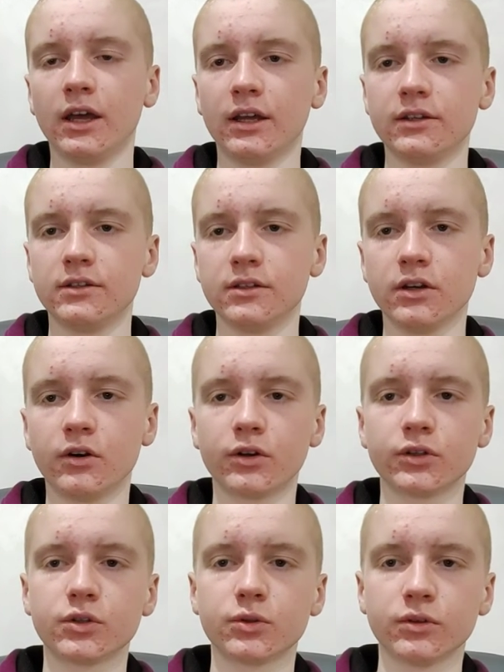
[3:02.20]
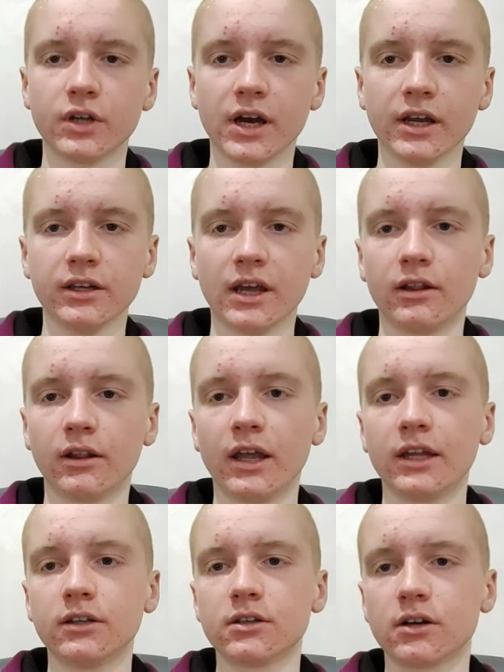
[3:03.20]
0 to 9 and
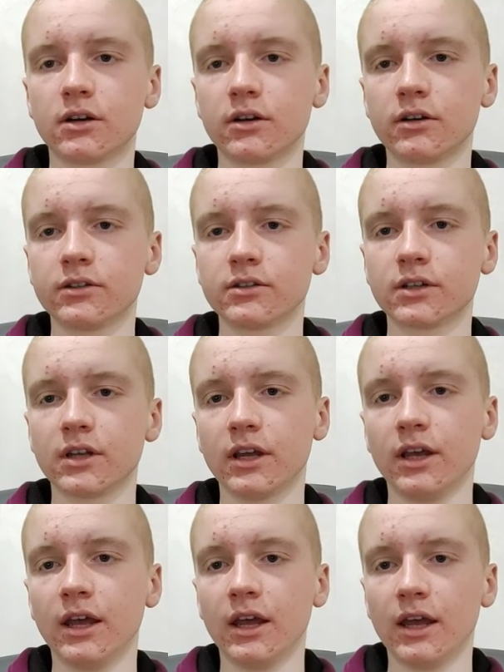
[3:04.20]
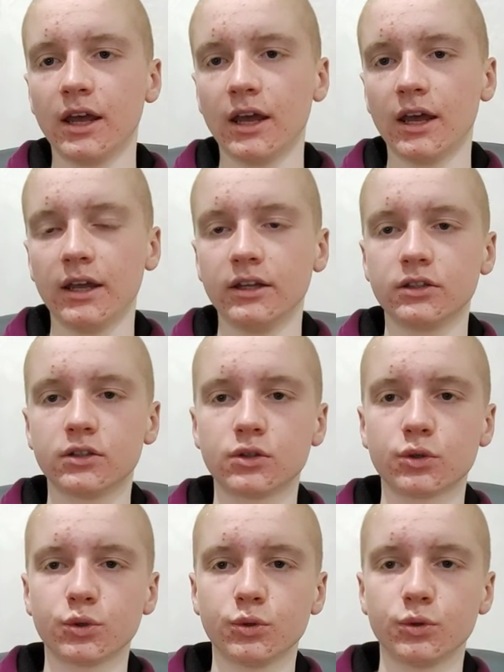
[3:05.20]
letters A
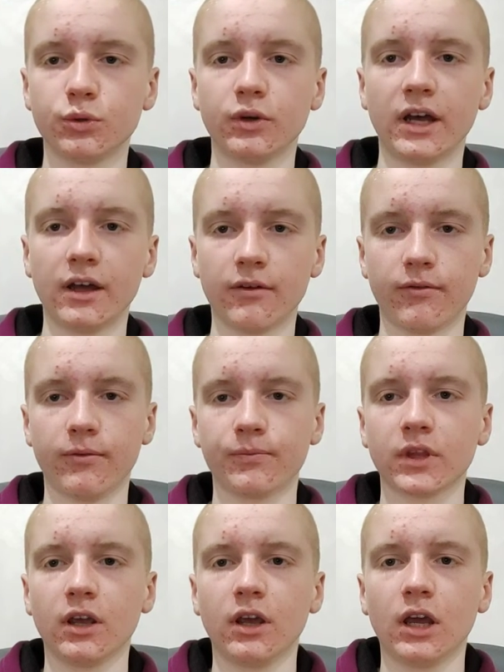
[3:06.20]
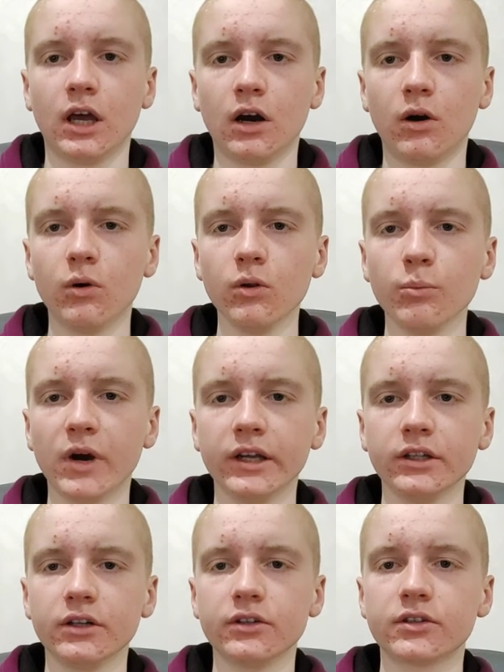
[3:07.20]
to F. All
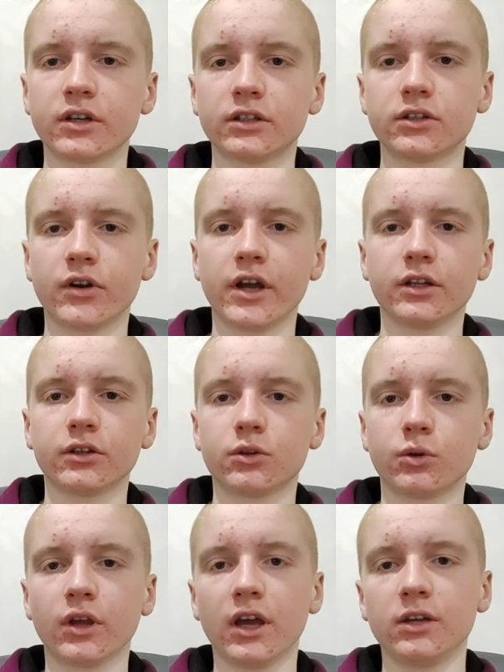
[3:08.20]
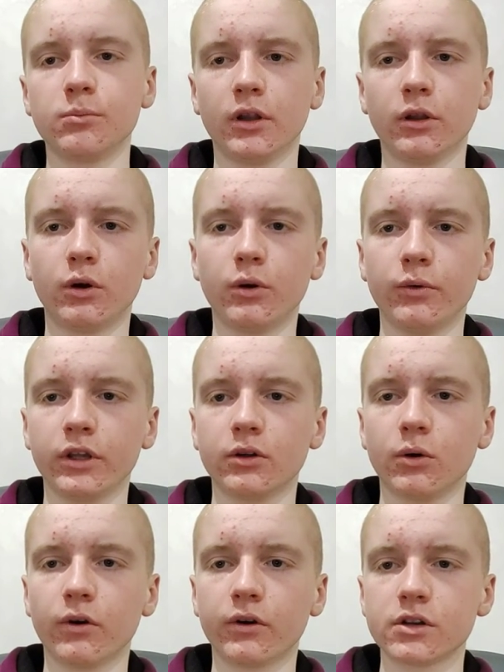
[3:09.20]
miners are trying to get below in
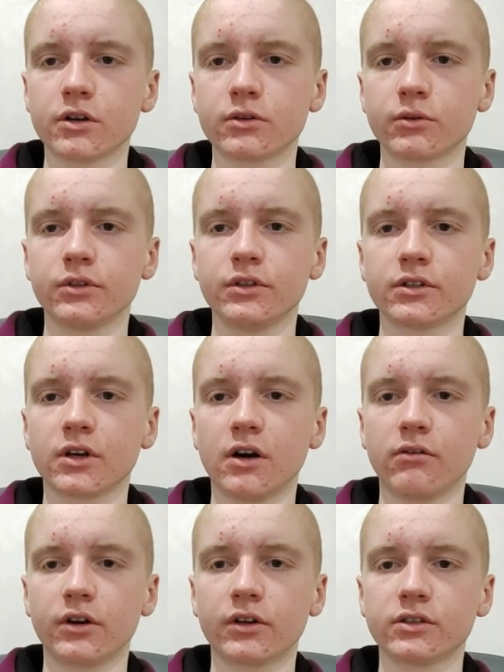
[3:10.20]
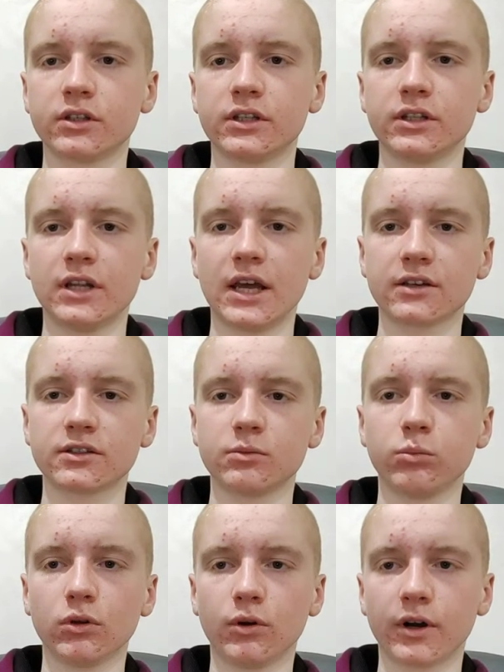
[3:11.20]
order to discover the next
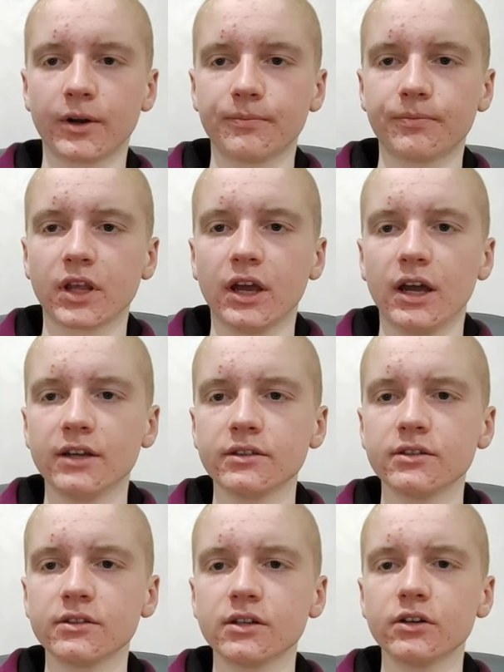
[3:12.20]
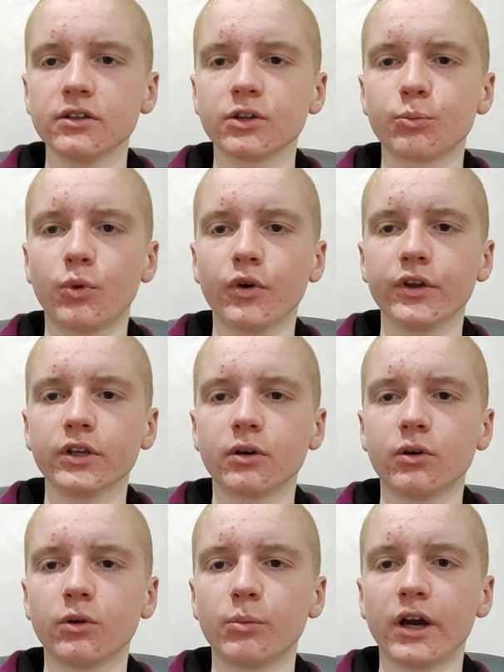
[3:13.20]
block. As a starting point,
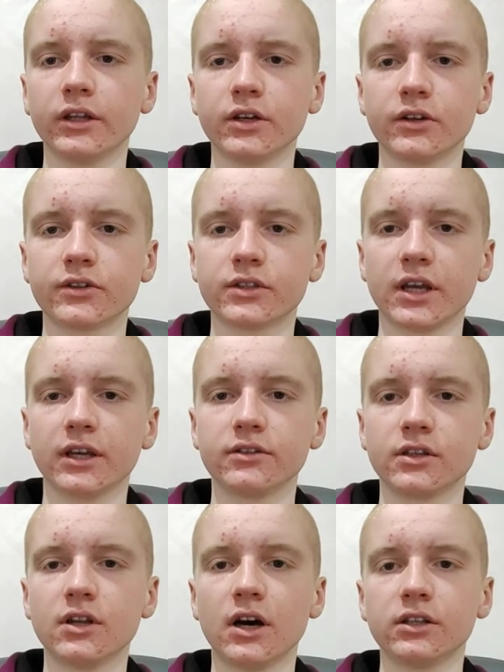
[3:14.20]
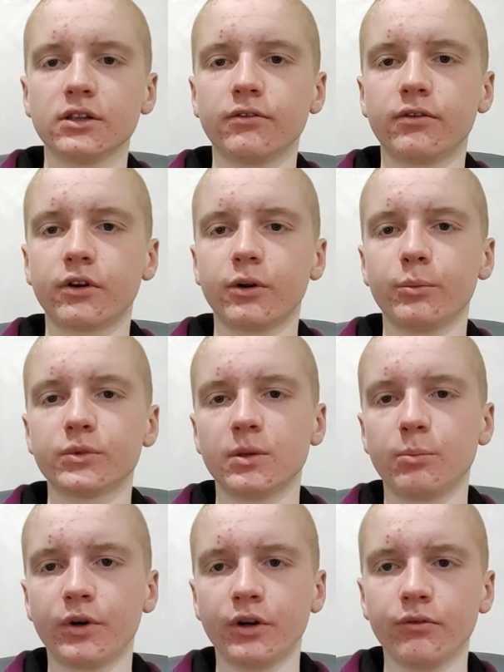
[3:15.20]
all miners take the data from the
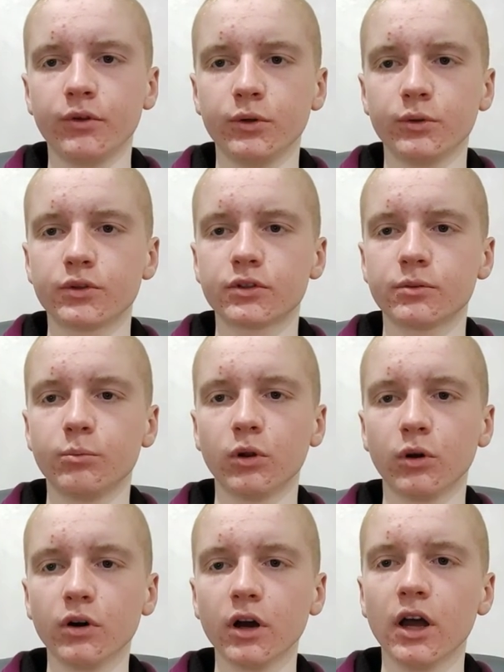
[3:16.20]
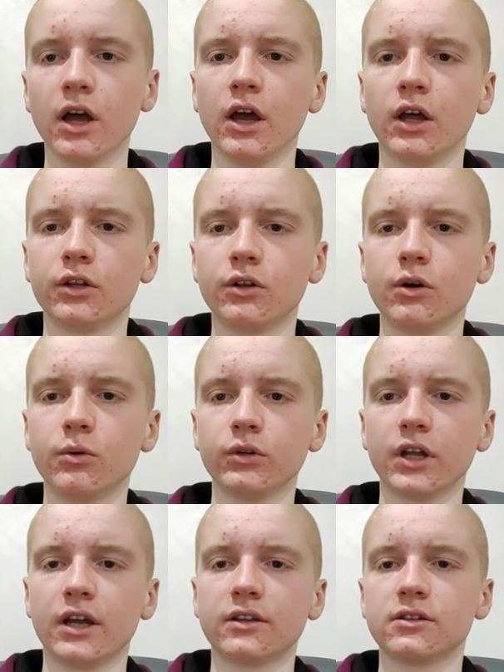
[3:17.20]
previous block, known
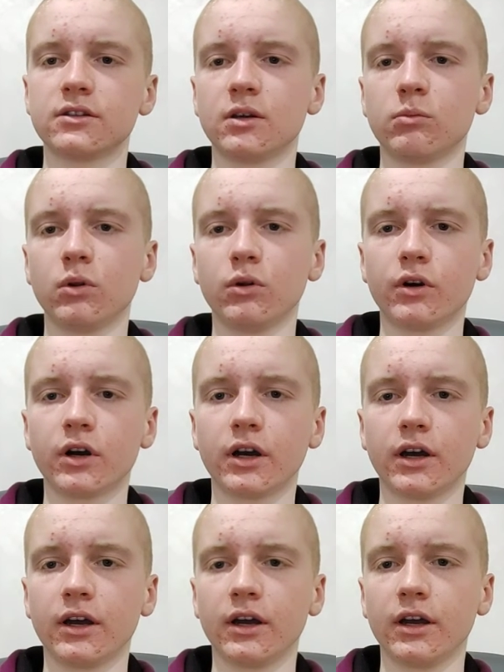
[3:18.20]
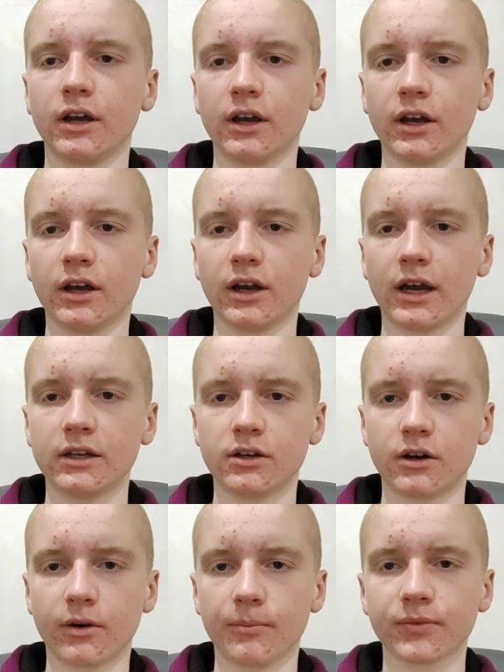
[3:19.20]
as the block header,
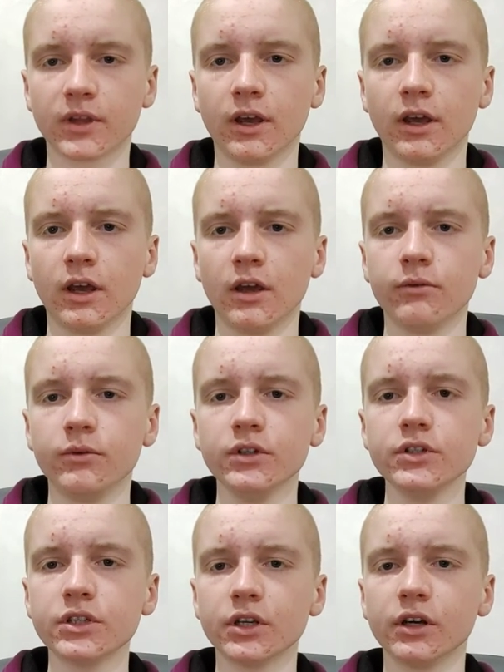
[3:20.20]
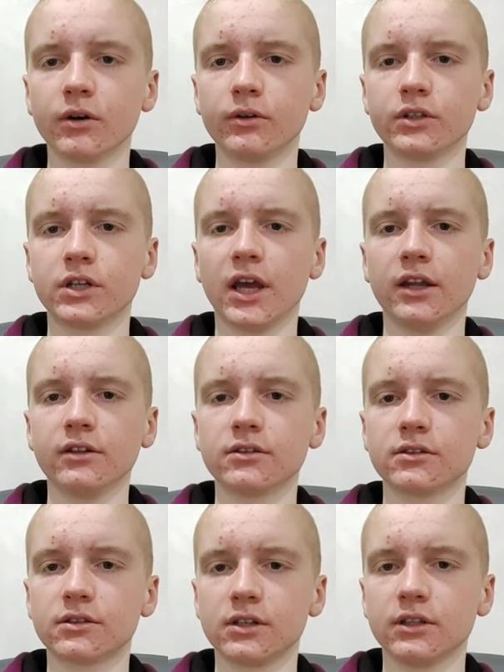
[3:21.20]
which
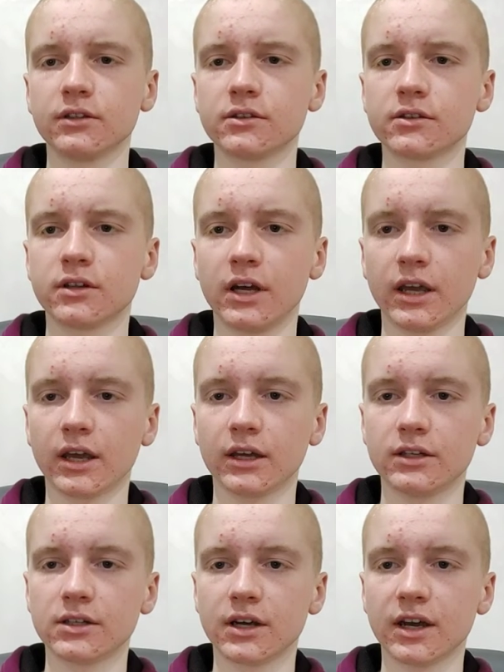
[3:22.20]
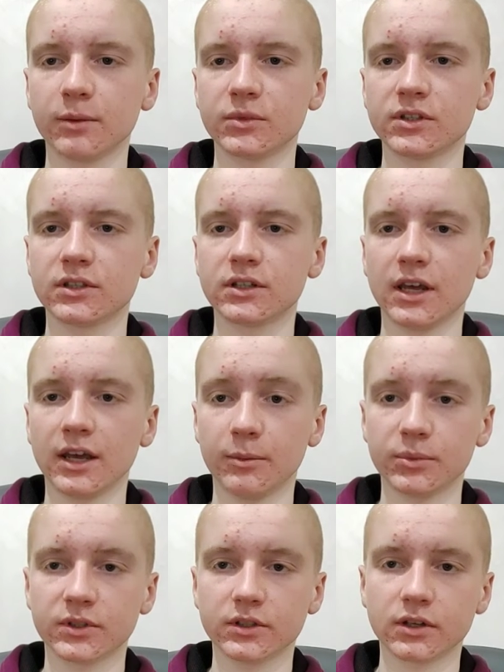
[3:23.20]
contains things like
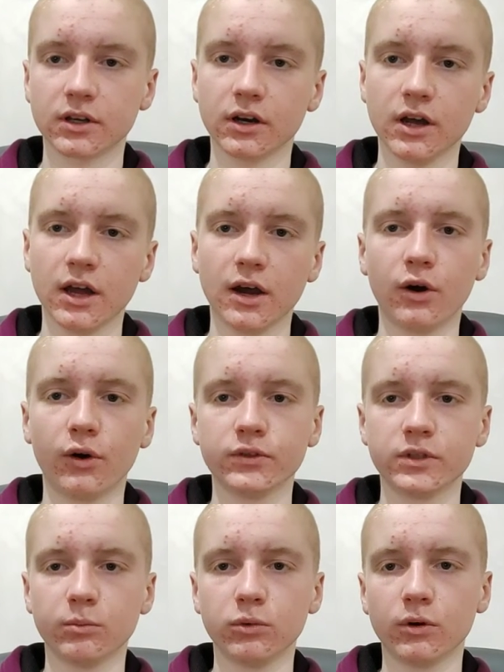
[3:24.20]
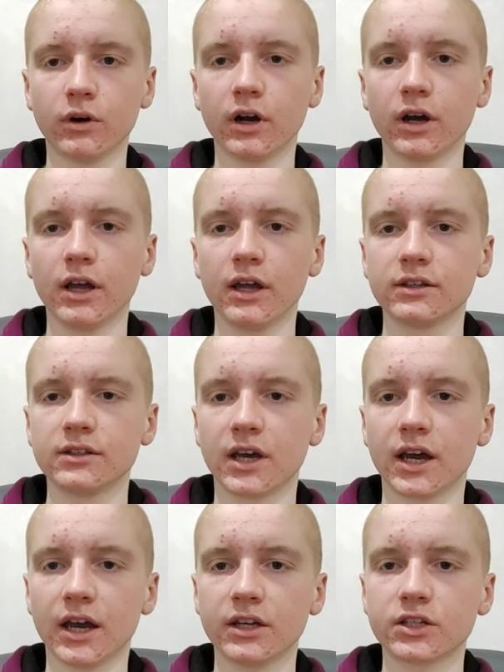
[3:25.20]
timestamps of the block, the
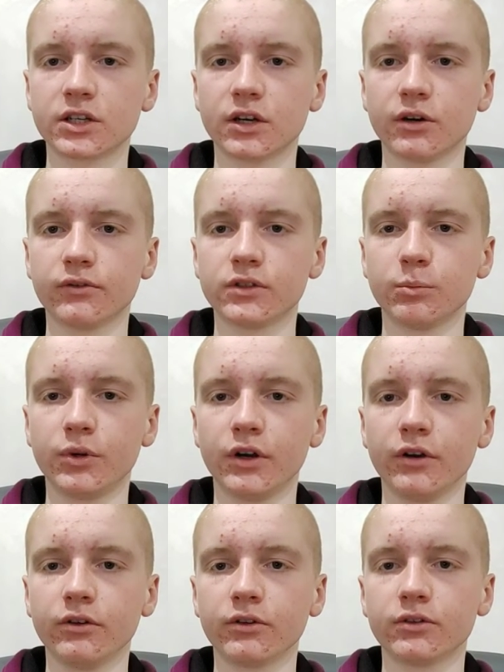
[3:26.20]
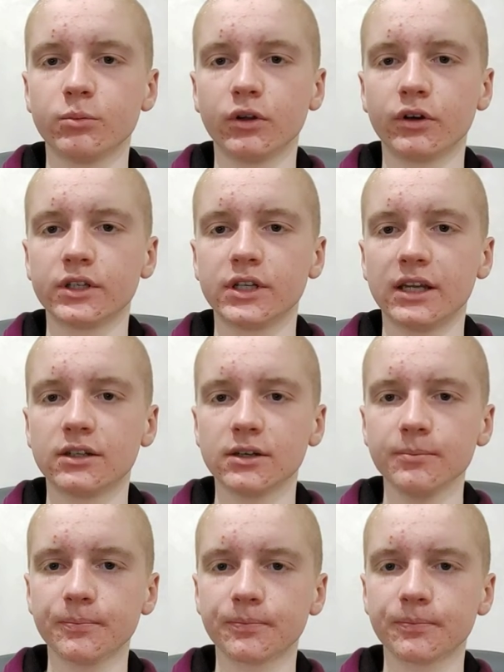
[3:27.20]
hash of the previous block data,